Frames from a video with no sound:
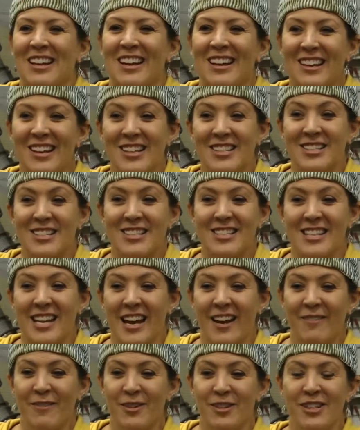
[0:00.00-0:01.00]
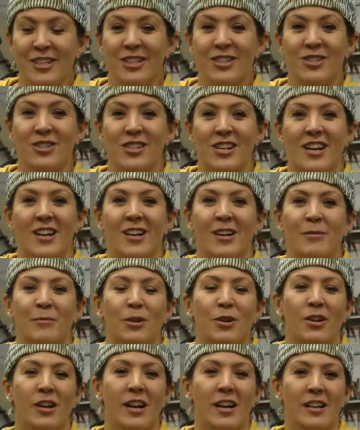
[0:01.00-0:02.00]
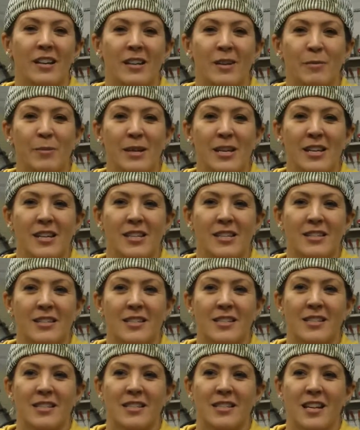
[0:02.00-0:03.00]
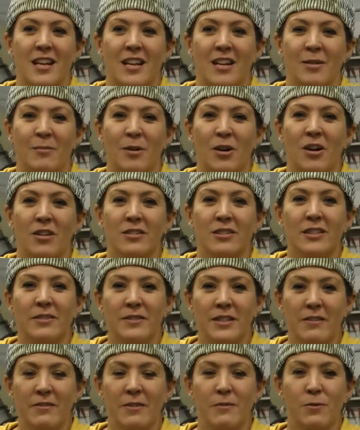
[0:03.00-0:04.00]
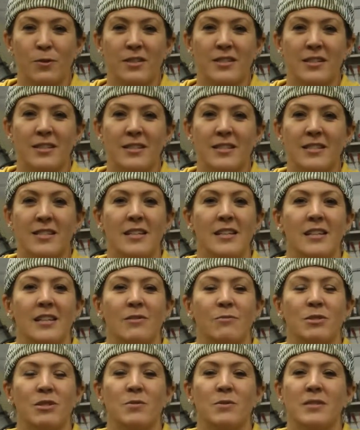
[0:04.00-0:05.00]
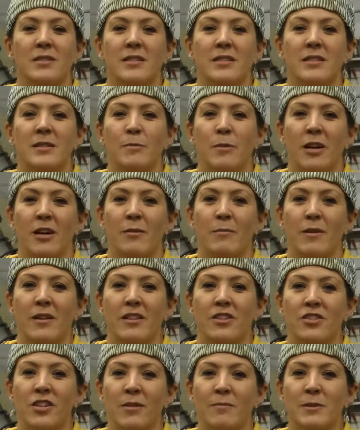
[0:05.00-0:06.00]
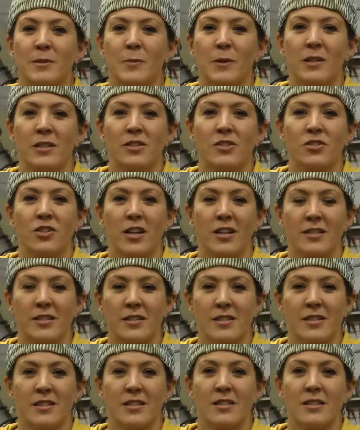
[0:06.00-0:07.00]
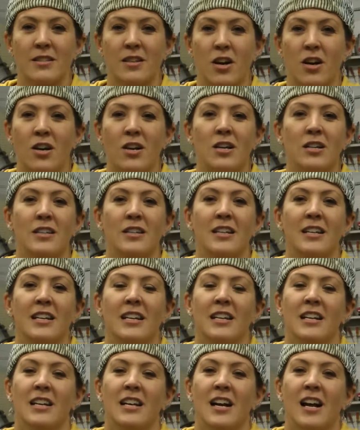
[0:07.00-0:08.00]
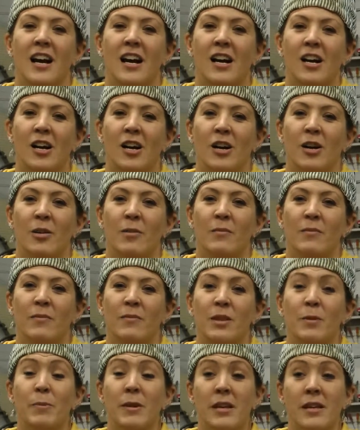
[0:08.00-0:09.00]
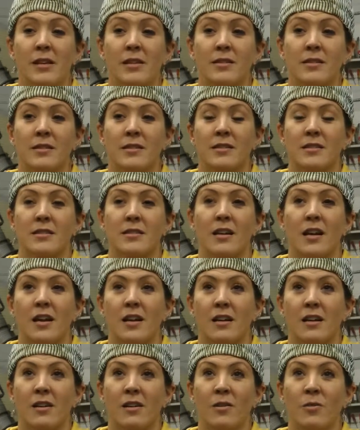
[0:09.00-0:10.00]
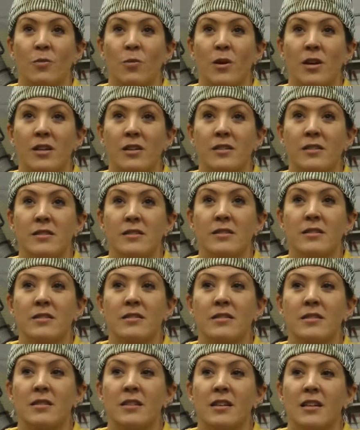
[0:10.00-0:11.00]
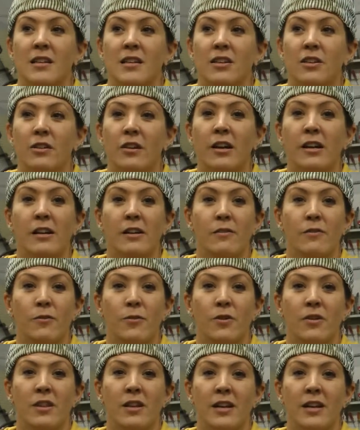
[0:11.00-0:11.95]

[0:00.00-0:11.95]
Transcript: Augusta Savage um, created a piece um, called Lift Every Voice and Sing, which was inspired by the James Weldon Johnson song. Um, the piece uh, was created for